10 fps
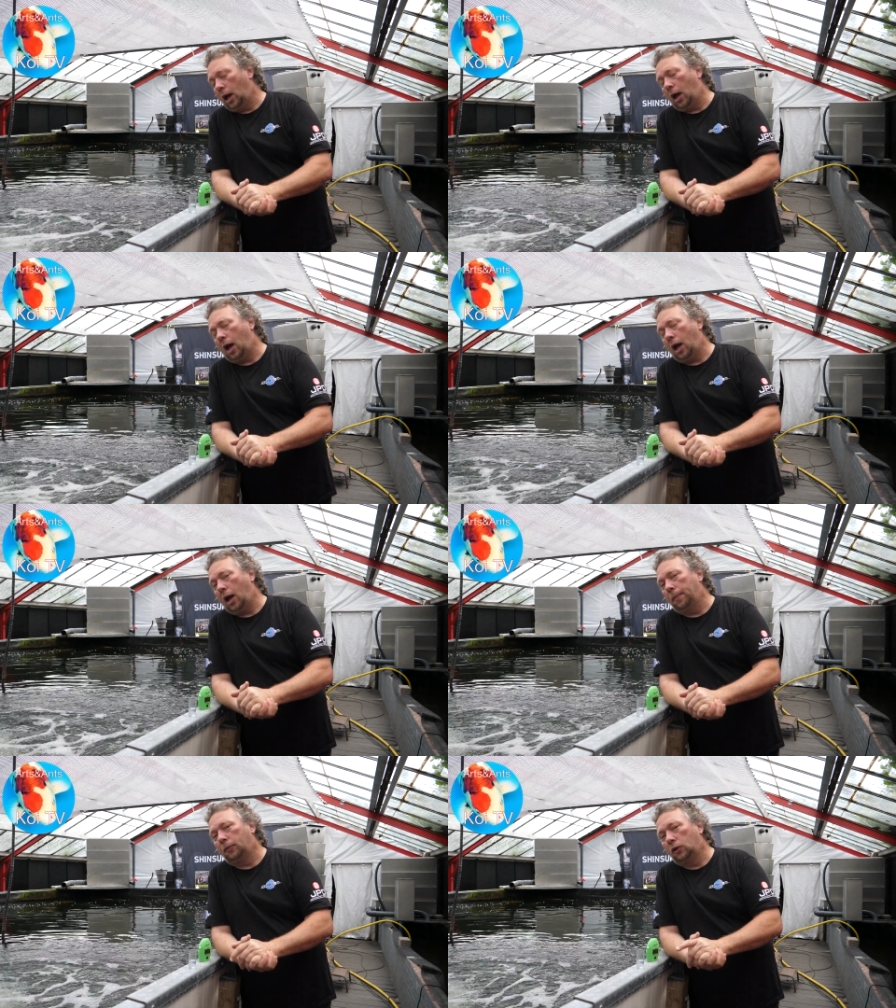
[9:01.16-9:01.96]

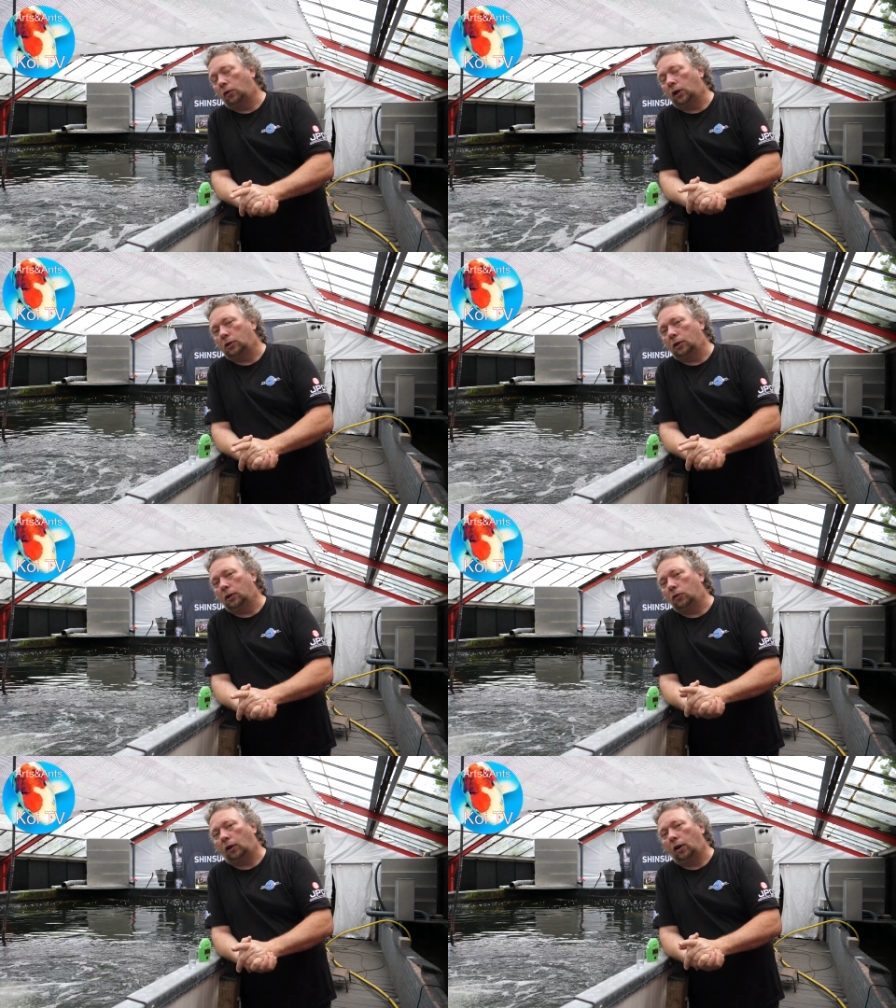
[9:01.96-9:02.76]
uh, you can
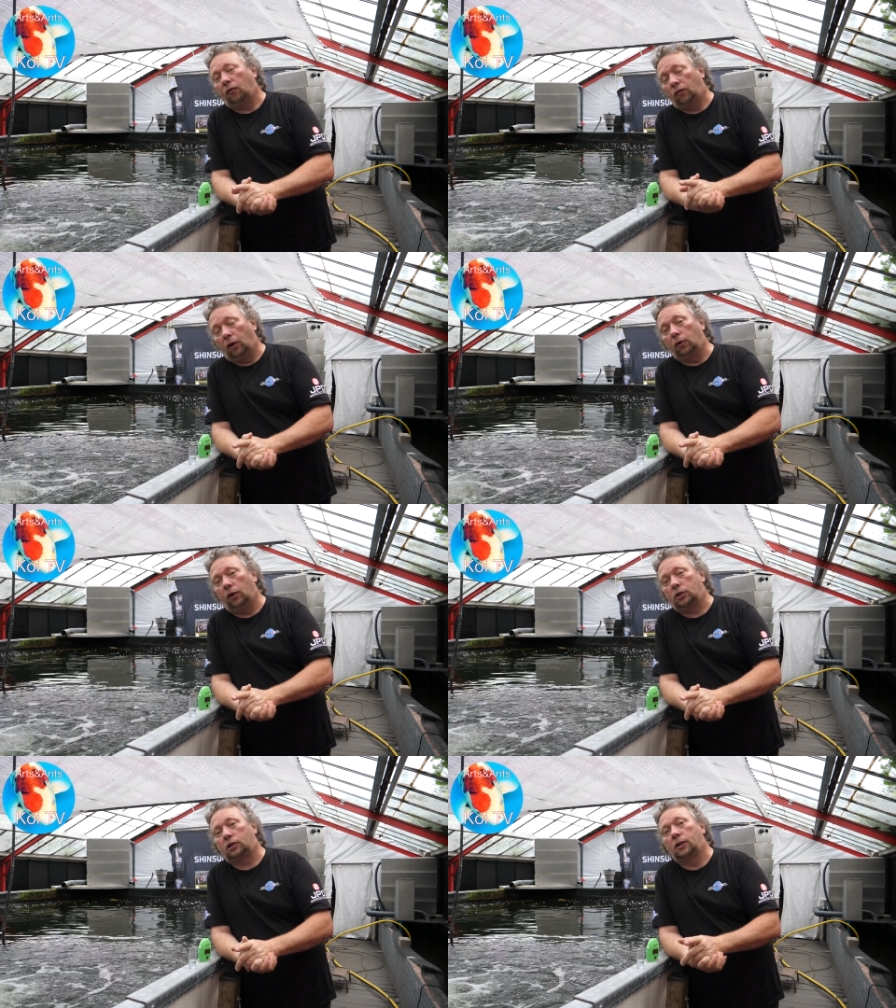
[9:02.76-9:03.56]
you can follow
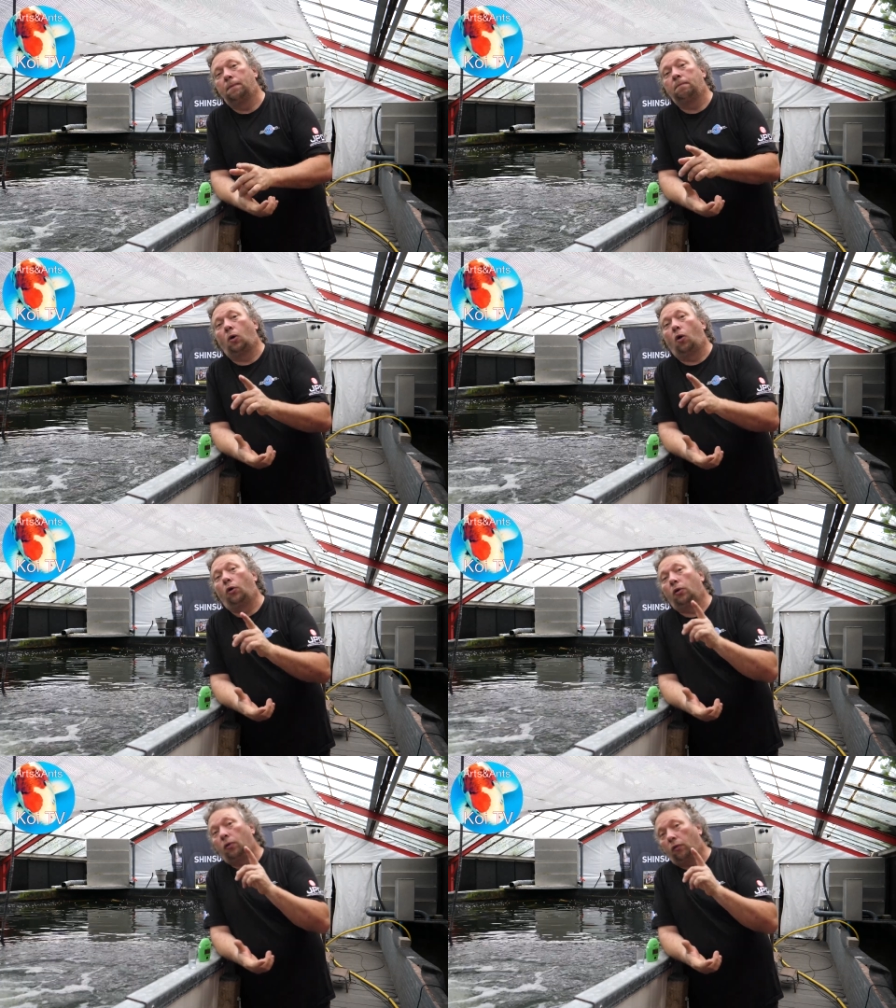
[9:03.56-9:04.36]
us
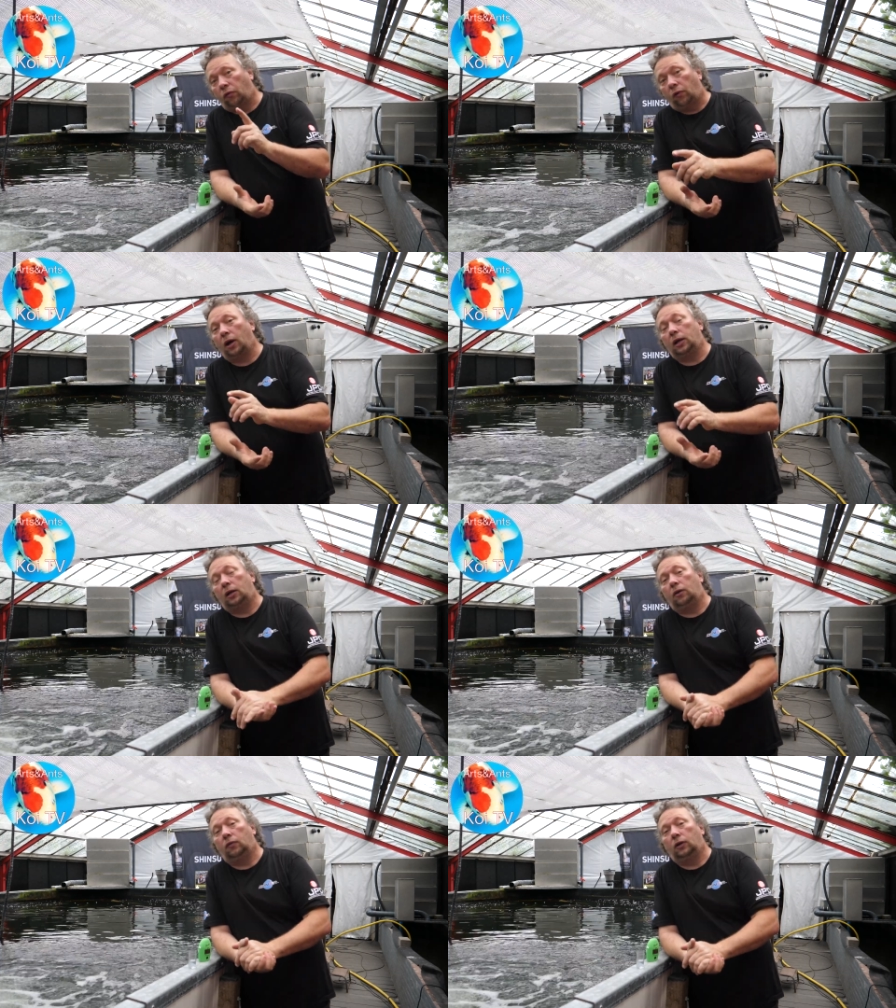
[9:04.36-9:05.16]
on
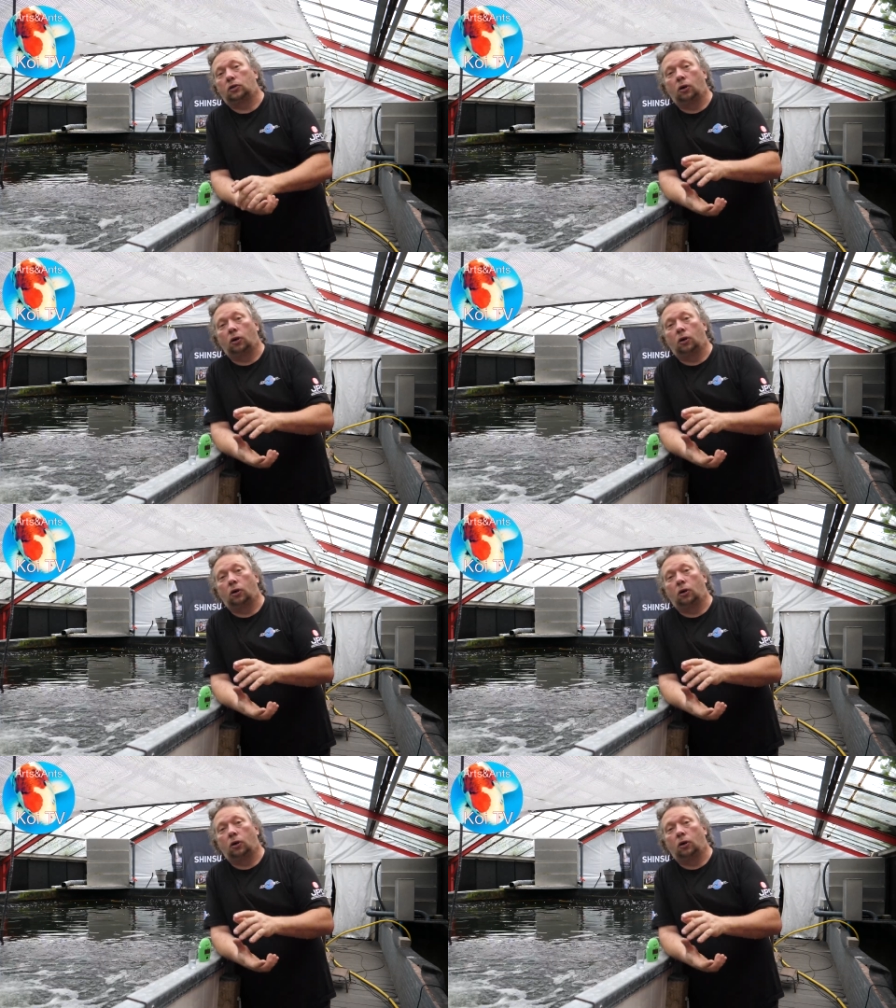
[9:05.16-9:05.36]
Friday evening.